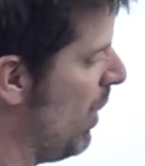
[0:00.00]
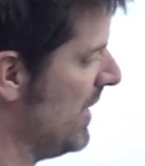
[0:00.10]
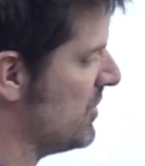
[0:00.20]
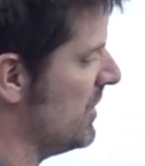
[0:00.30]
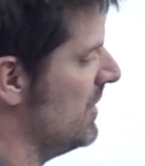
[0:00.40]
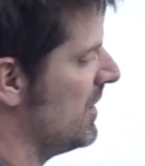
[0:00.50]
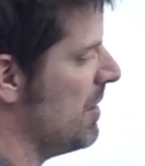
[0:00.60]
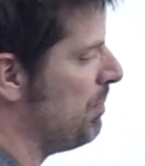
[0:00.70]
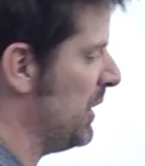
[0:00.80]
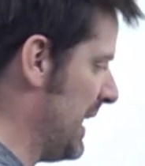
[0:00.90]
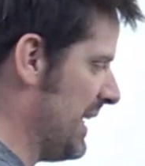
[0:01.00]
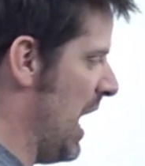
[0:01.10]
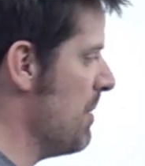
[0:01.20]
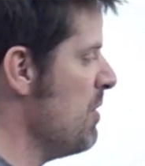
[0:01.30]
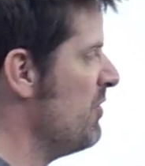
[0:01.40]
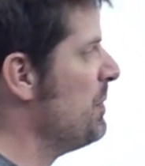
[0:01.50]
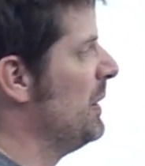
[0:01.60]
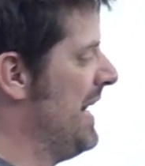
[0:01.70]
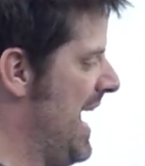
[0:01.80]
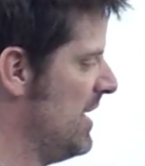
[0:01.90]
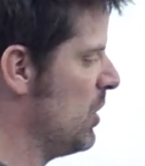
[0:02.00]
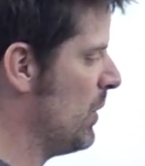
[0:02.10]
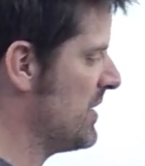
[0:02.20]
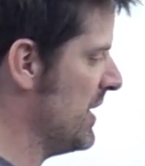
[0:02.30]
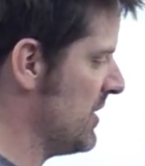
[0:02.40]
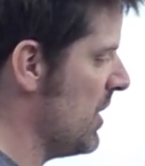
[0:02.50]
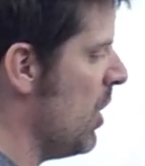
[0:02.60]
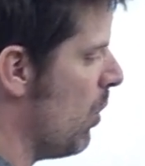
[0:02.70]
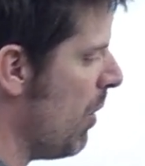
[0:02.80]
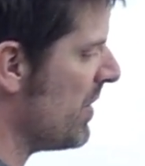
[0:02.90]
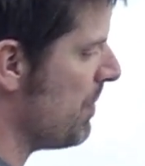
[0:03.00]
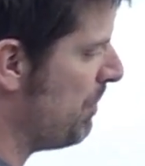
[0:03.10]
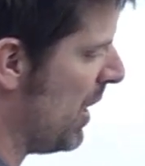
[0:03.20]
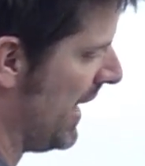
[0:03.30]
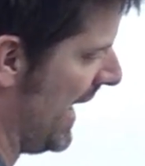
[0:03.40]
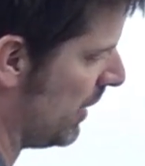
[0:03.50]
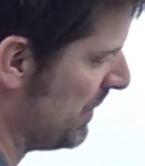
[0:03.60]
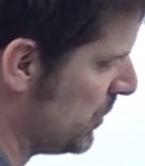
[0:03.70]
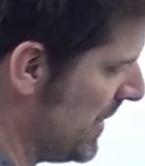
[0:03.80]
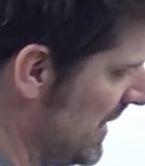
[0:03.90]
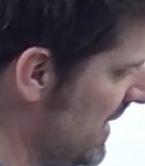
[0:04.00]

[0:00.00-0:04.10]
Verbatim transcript: was completely unmovable and had no resonance? What would the bond angle between